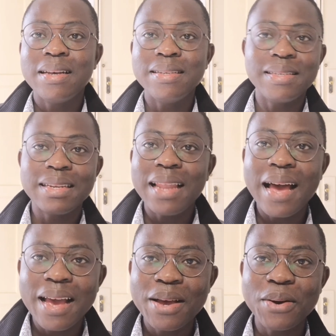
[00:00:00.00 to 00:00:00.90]
Is it a
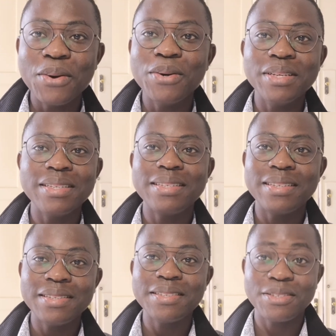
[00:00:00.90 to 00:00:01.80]
lie, or is
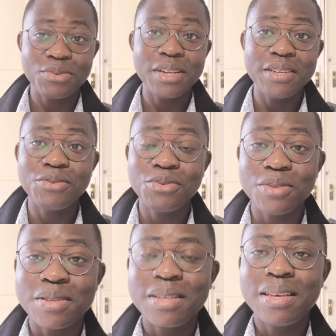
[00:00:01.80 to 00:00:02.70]
really the
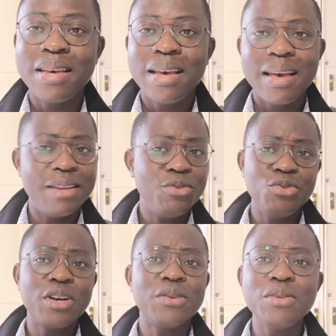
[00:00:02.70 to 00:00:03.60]
truth? And
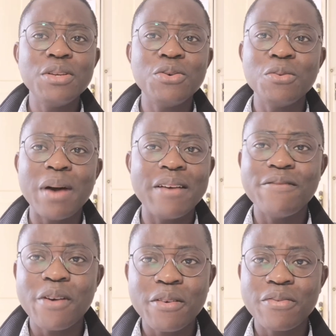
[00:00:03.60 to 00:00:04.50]
you can only know by
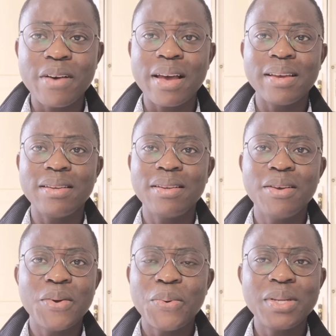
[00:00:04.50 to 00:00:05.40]
verifying,
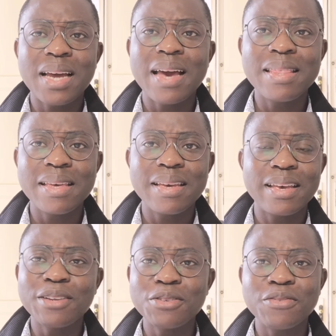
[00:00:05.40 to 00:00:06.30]
which I
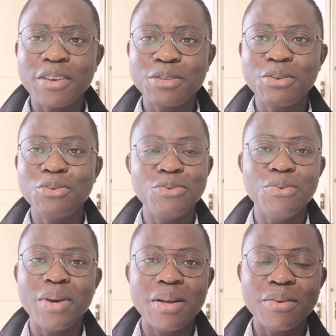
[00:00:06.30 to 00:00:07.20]
think a lot of us don't
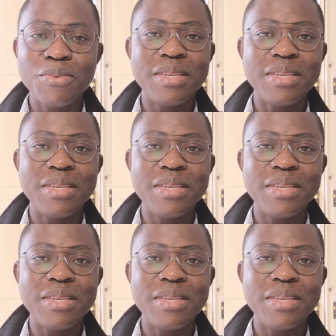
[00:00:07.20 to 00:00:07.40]
do well.